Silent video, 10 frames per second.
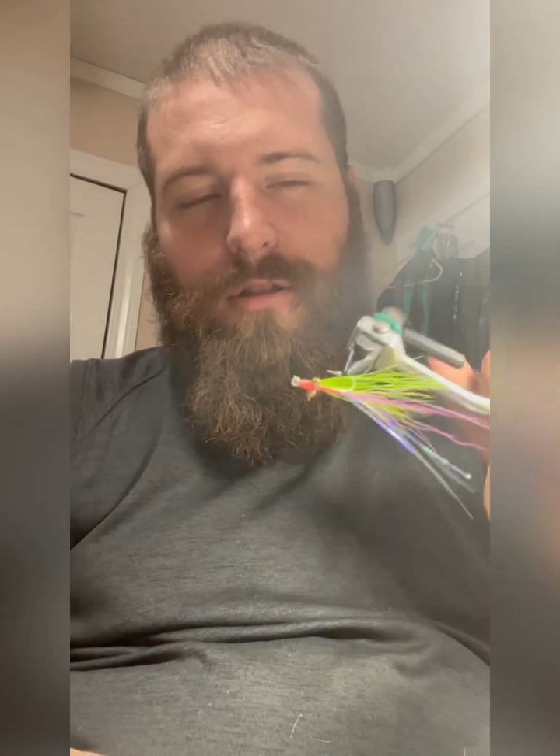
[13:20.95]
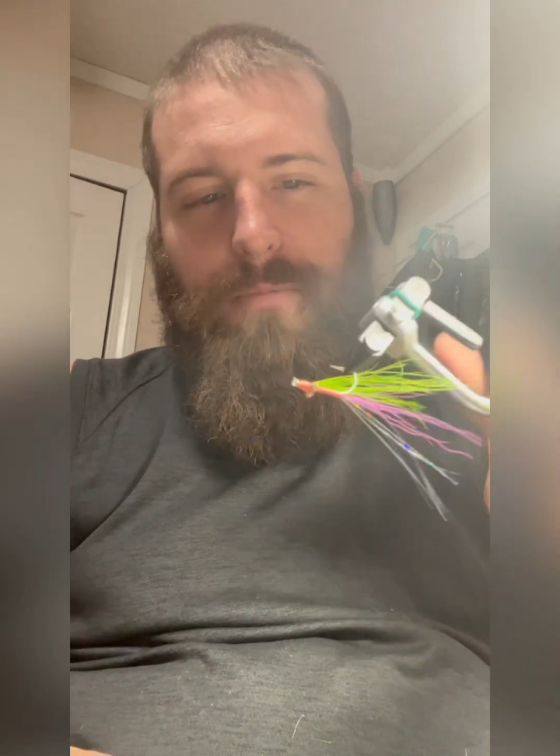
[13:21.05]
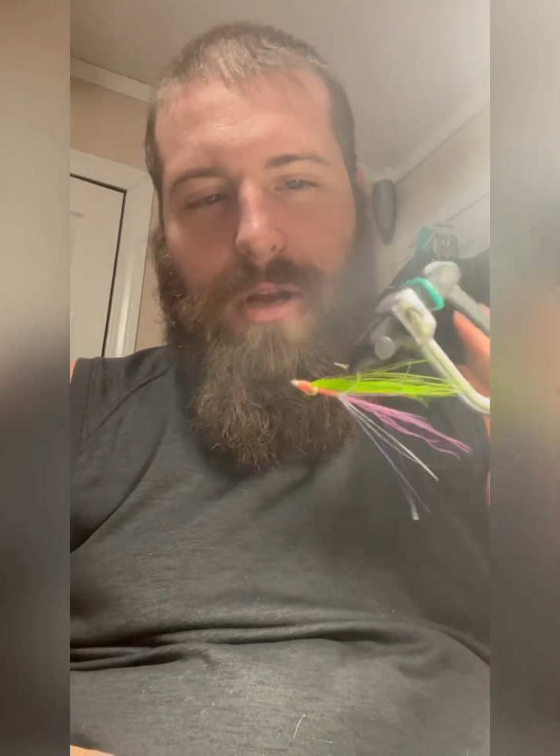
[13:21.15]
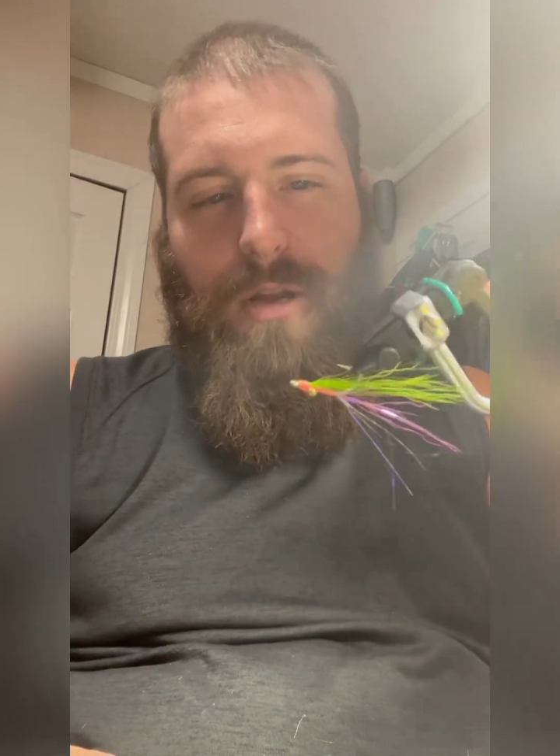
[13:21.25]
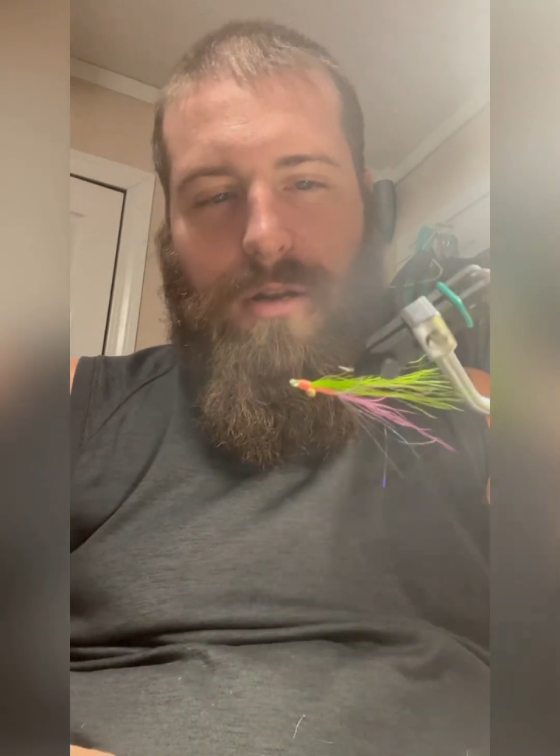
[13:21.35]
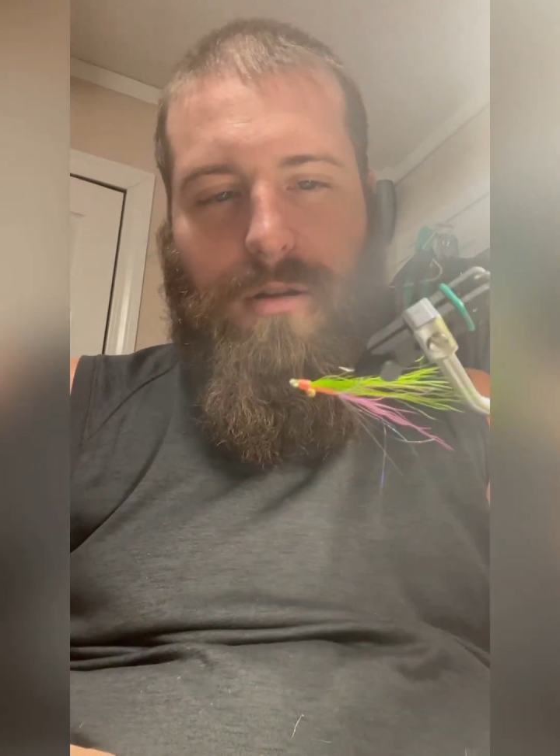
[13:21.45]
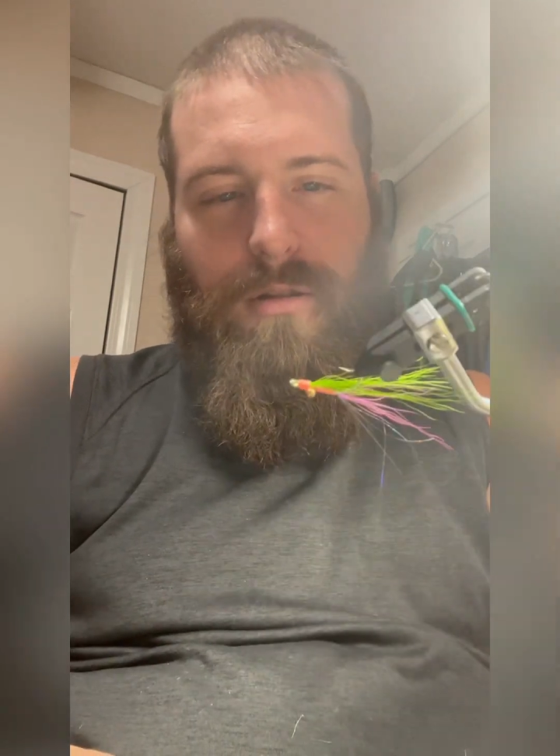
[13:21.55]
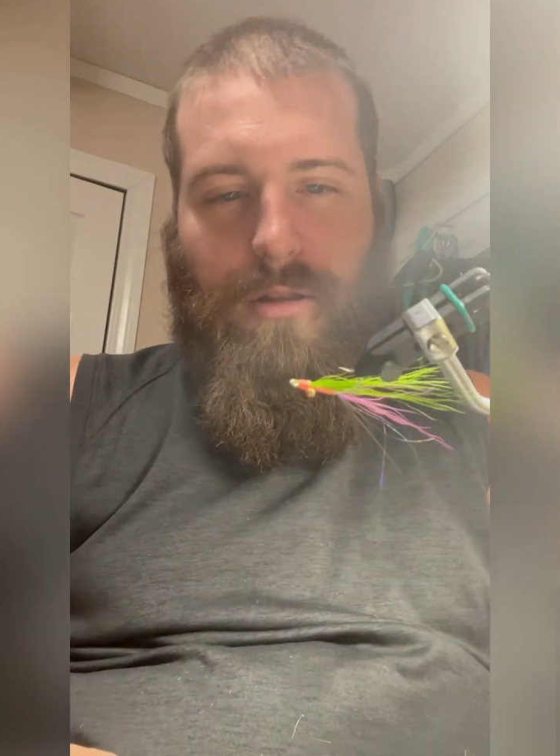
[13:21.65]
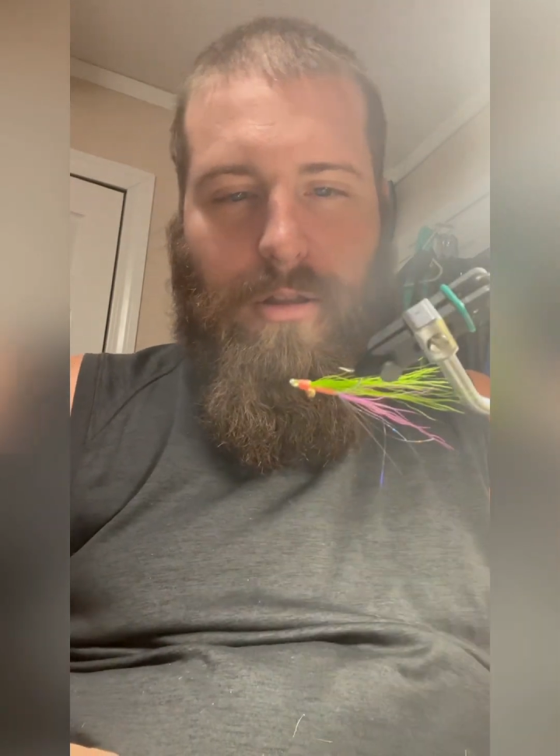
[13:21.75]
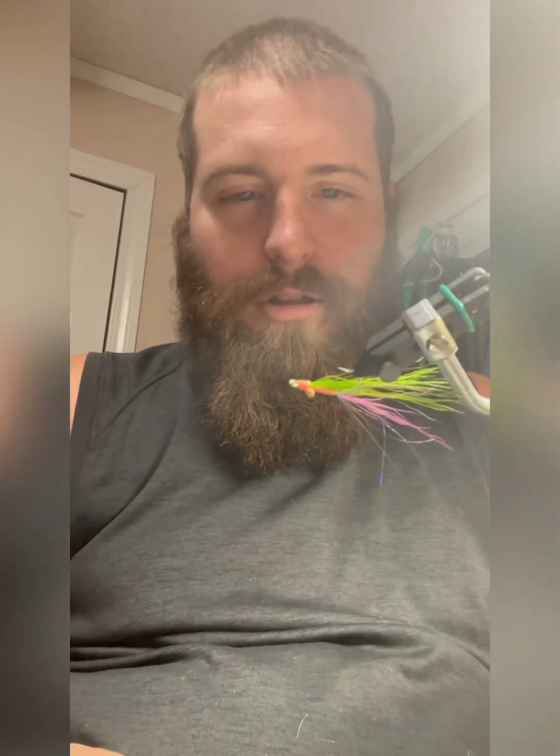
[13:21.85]
pink.
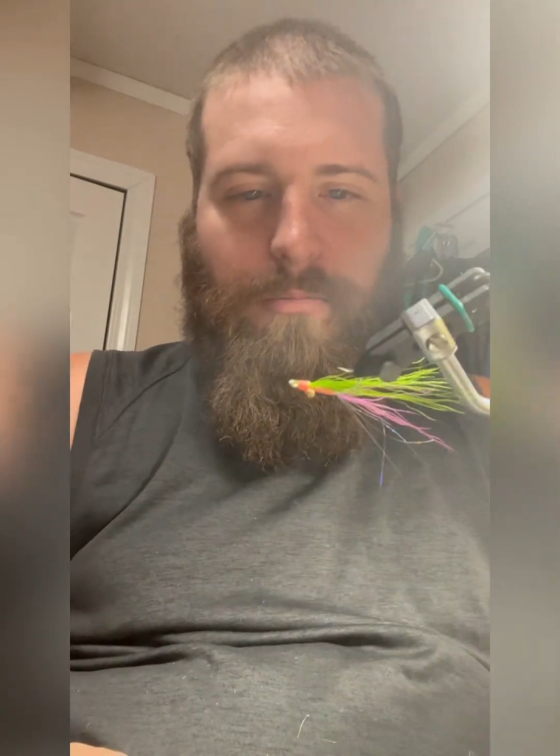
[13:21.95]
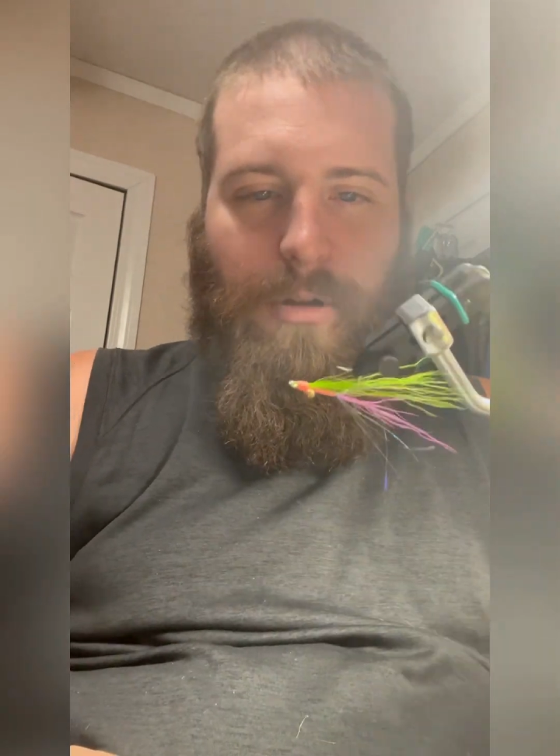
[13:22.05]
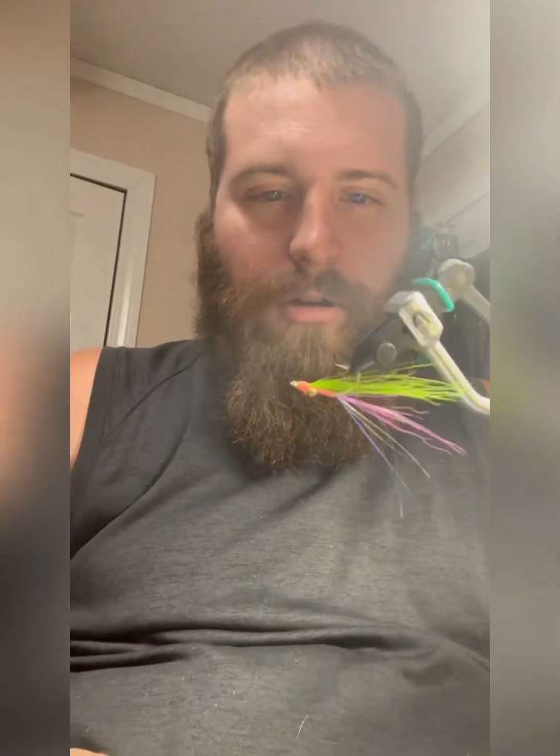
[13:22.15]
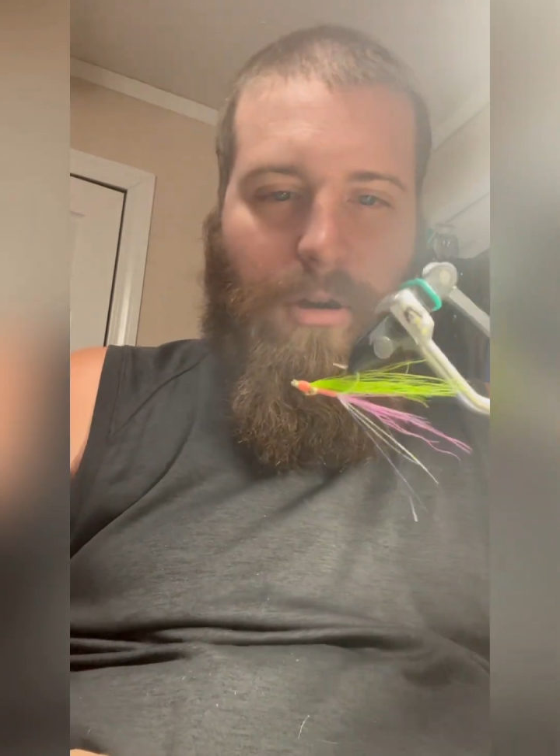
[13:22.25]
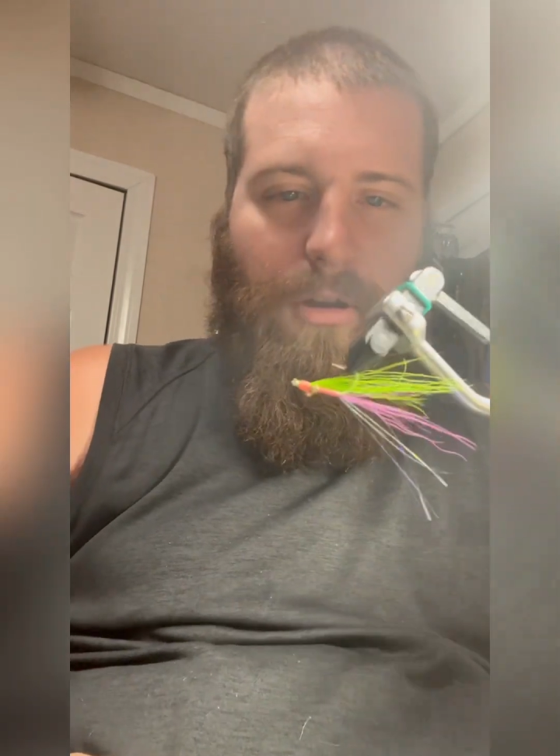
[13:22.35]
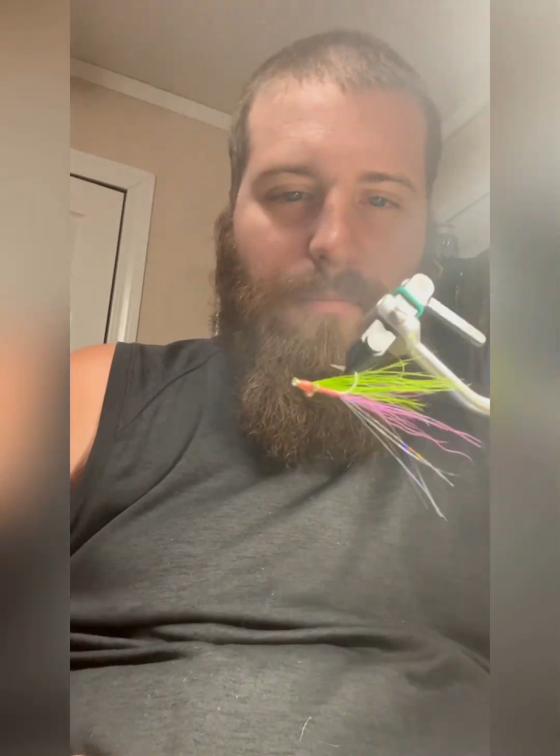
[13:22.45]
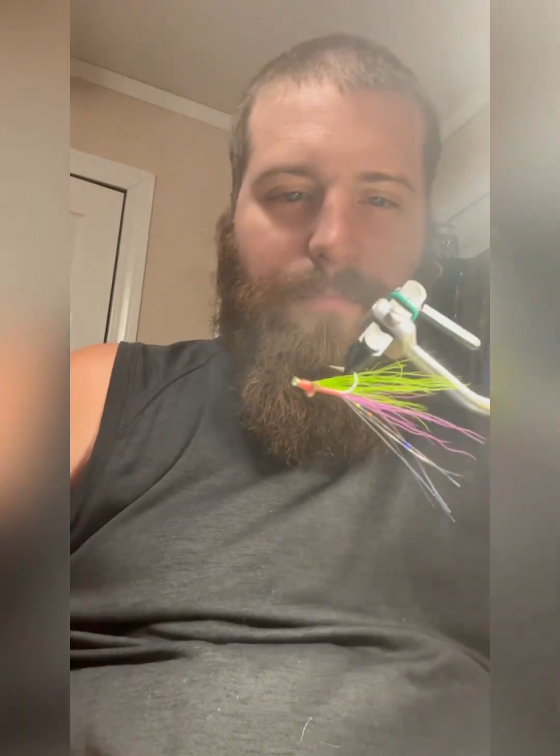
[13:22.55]
I think it'll be alright.